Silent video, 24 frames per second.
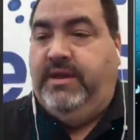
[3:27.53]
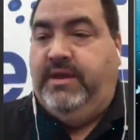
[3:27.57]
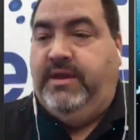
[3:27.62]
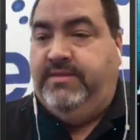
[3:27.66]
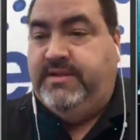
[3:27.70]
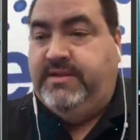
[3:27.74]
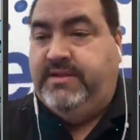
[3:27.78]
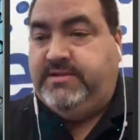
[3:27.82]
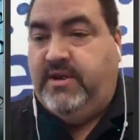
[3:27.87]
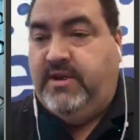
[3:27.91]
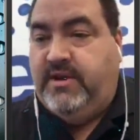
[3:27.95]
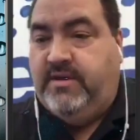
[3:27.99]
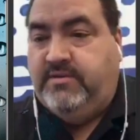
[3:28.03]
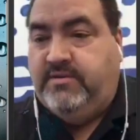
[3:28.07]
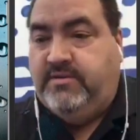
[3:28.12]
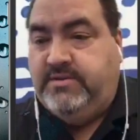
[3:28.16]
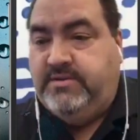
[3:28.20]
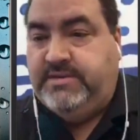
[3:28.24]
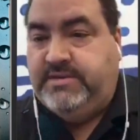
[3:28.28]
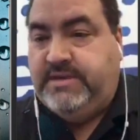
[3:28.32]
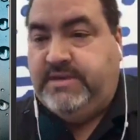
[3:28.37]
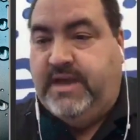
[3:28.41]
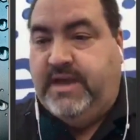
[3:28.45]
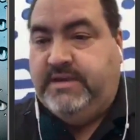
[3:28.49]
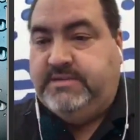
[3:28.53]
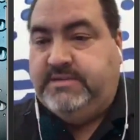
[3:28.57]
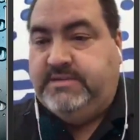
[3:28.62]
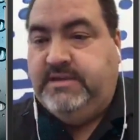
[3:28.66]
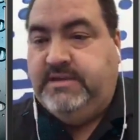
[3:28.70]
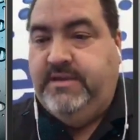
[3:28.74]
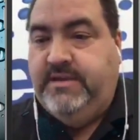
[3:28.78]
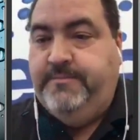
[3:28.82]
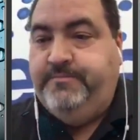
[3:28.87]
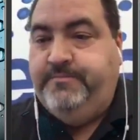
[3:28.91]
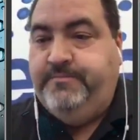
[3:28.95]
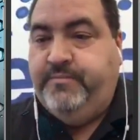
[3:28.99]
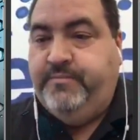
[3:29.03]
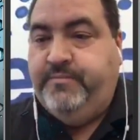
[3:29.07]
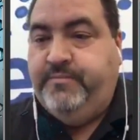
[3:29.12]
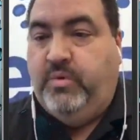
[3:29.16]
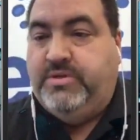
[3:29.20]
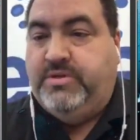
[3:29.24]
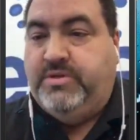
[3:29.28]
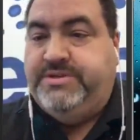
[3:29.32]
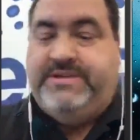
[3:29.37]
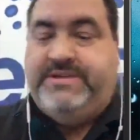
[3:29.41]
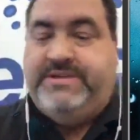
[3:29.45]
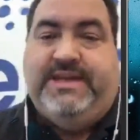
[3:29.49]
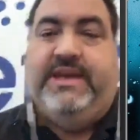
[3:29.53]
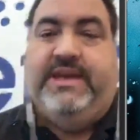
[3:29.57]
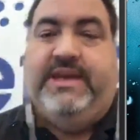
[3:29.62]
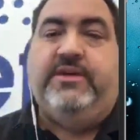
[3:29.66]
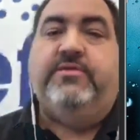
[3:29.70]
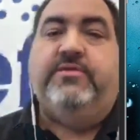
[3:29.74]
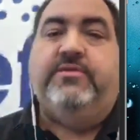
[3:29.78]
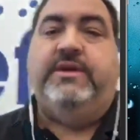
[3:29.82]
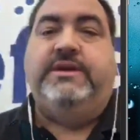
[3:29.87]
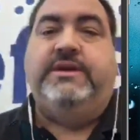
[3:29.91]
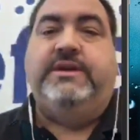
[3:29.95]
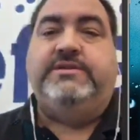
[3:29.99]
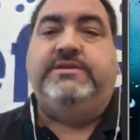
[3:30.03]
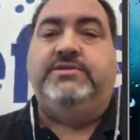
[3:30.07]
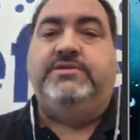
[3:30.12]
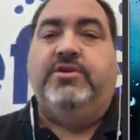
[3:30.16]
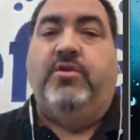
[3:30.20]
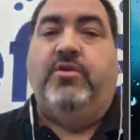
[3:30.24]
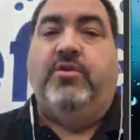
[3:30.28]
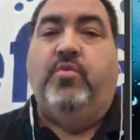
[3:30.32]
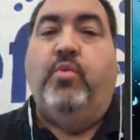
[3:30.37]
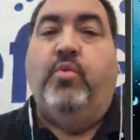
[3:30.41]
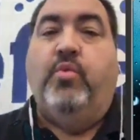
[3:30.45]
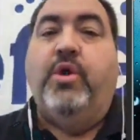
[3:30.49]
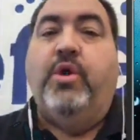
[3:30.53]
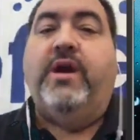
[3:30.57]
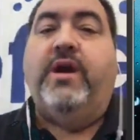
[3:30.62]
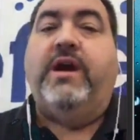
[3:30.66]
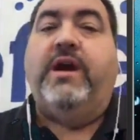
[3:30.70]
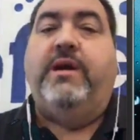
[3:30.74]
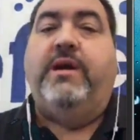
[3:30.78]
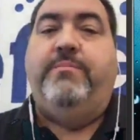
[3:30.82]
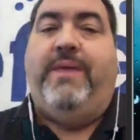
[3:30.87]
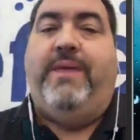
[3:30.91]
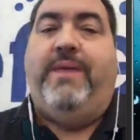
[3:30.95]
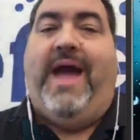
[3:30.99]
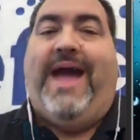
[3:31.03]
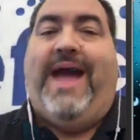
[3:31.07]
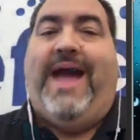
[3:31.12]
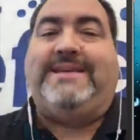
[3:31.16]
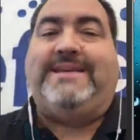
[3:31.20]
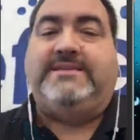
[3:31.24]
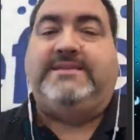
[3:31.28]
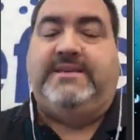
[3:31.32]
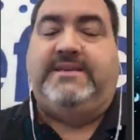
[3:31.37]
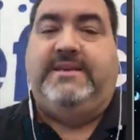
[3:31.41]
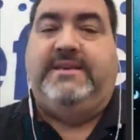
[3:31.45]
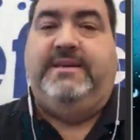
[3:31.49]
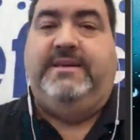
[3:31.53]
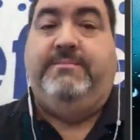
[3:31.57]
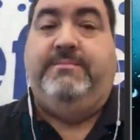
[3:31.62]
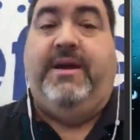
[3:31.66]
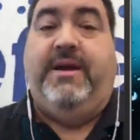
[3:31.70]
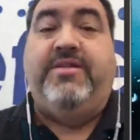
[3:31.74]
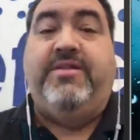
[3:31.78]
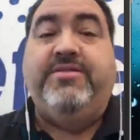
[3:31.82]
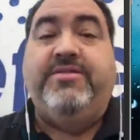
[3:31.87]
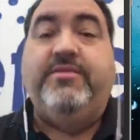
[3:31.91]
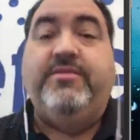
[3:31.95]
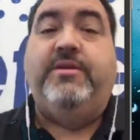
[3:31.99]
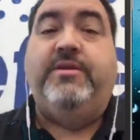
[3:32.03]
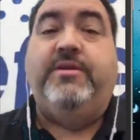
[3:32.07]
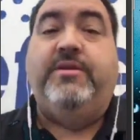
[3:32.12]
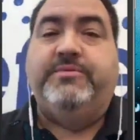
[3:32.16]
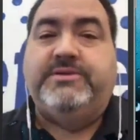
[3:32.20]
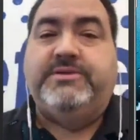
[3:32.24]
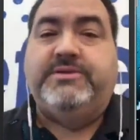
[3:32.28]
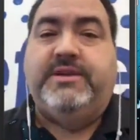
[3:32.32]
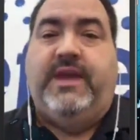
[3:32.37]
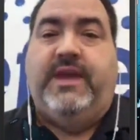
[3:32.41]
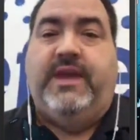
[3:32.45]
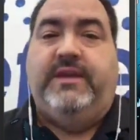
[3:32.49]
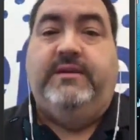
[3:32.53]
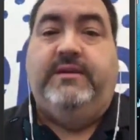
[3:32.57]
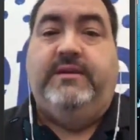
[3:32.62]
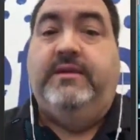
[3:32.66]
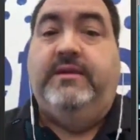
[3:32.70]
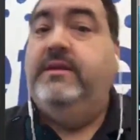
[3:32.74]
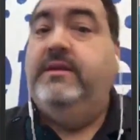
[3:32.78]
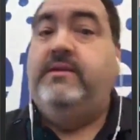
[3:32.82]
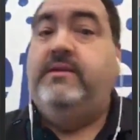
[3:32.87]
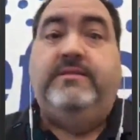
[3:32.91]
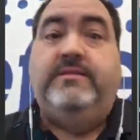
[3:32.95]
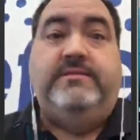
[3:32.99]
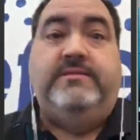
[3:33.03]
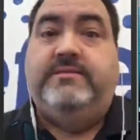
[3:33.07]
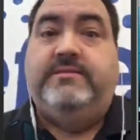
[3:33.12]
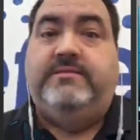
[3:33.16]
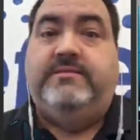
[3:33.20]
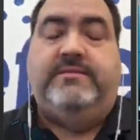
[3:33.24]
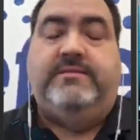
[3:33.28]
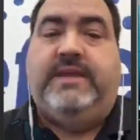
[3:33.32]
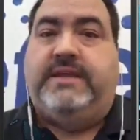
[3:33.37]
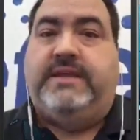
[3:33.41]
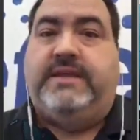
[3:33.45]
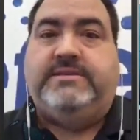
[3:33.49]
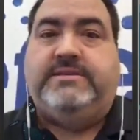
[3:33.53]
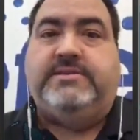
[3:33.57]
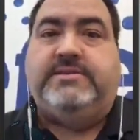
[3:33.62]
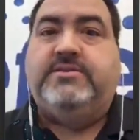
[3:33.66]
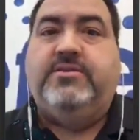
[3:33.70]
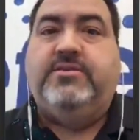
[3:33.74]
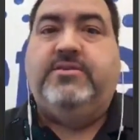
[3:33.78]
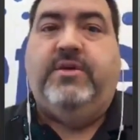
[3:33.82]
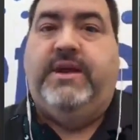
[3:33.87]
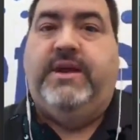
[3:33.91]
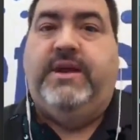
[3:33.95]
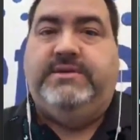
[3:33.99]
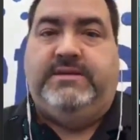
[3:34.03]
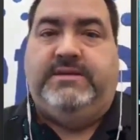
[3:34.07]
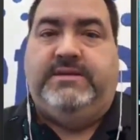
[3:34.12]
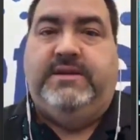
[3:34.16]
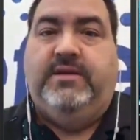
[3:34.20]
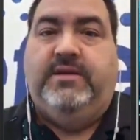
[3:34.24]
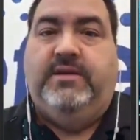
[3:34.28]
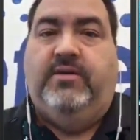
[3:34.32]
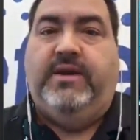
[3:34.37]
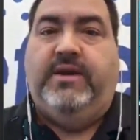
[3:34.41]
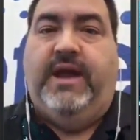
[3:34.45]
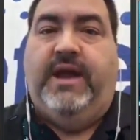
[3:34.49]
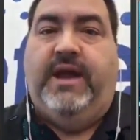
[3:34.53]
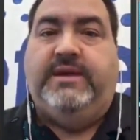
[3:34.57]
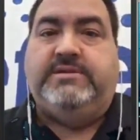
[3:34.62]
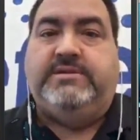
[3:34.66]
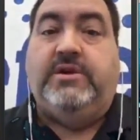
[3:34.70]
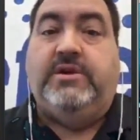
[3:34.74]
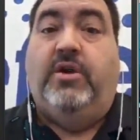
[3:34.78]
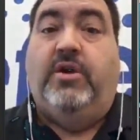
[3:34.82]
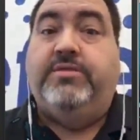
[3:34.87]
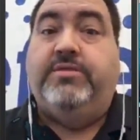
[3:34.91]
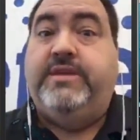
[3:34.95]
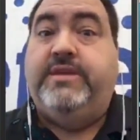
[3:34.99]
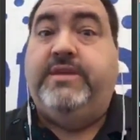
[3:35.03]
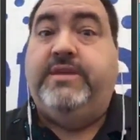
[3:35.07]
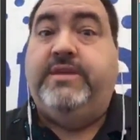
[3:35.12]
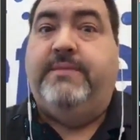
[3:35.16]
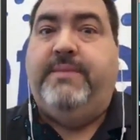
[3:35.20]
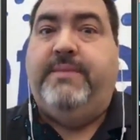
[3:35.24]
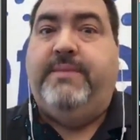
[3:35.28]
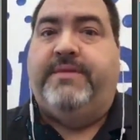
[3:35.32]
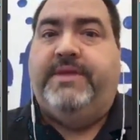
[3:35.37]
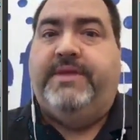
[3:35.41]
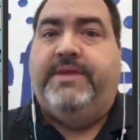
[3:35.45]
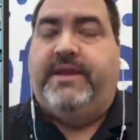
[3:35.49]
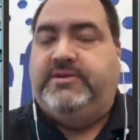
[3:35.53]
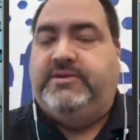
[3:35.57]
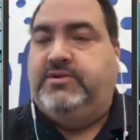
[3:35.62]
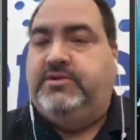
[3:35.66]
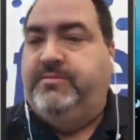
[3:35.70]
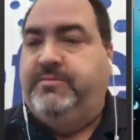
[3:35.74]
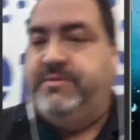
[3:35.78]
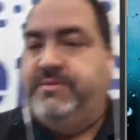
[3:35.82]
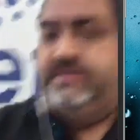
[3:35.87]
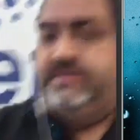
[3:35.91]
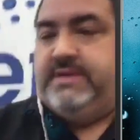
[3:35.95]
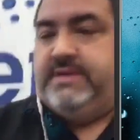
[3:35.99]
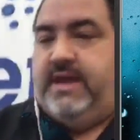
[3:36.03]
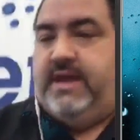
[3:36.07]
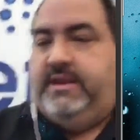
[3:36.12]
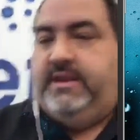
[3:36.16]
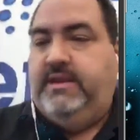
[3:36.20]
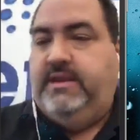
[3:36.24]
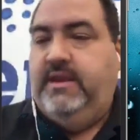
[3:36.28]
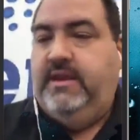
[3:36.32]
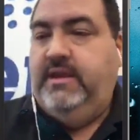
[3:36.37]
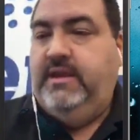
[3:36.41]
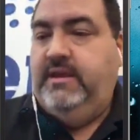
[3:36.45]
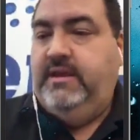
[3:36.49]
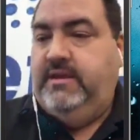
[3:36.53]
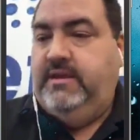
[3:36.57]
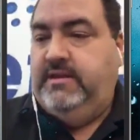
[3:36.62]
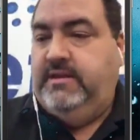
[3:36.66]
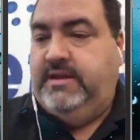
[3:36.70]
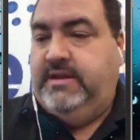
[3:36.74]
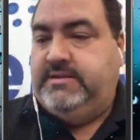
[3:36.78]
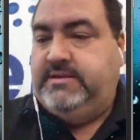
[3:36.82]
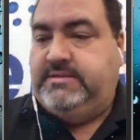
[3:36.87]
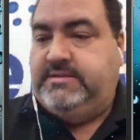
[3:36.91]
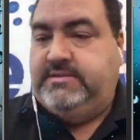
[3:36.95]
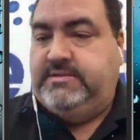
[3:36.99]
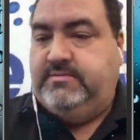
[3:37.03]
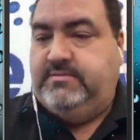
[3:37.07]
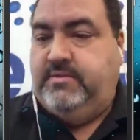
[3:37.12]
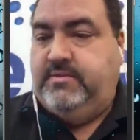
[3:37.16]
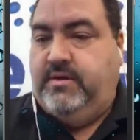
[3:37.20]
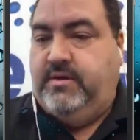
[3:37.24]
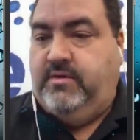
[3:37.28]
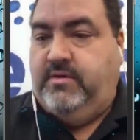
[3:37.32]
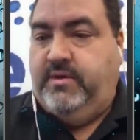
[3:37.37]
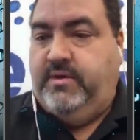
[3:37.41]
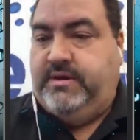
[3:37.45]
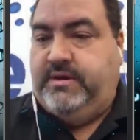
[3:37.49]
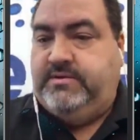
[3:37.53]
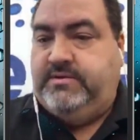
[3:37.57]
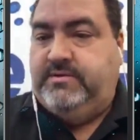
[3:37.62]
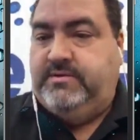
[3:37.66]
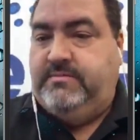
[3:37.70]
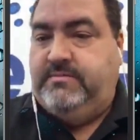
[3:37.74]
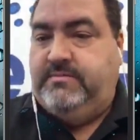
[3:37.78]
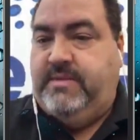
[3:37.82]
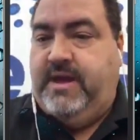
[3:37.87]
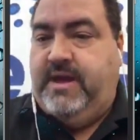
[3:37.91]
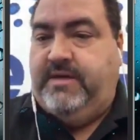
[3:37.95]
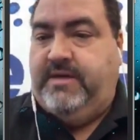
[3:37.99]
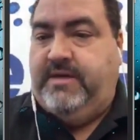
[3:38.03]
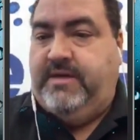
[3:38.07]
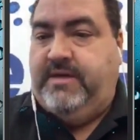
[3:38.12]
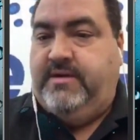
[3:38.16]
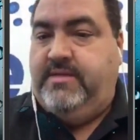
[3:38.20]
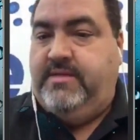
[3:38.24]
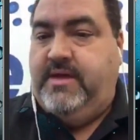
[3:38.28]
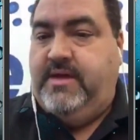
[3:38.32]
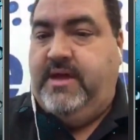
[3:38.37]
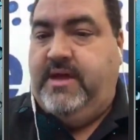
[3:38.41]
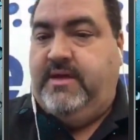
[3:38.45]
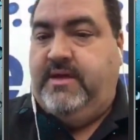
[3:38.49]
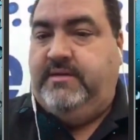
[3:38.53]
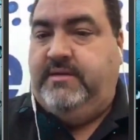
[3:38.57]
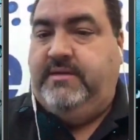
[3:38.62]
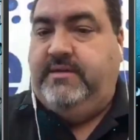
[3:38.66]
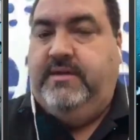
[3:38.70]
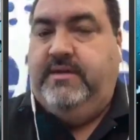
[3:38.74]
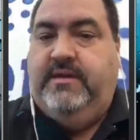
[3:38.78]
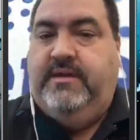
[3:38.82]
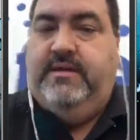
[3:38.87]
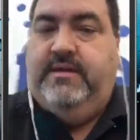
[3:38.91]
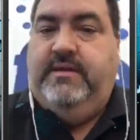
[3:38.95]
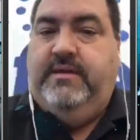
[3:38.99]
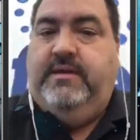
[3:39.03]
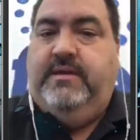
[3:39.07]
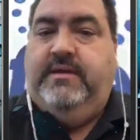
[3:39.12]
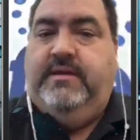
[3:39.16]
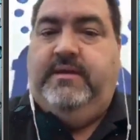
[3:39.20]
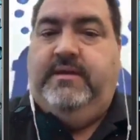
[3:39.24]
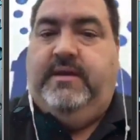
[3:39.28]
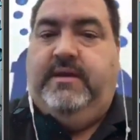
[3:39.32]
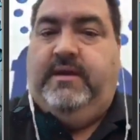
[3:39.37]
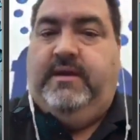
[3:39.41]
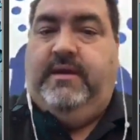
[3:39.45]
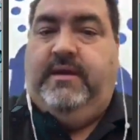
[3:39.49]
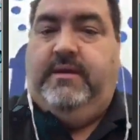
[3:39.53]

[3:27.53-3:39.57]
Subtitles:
this article says, will decrease your work capacity by 30%. That's crazy. Okay, so think about that. 2%. Let's real quick do the math on that. Hang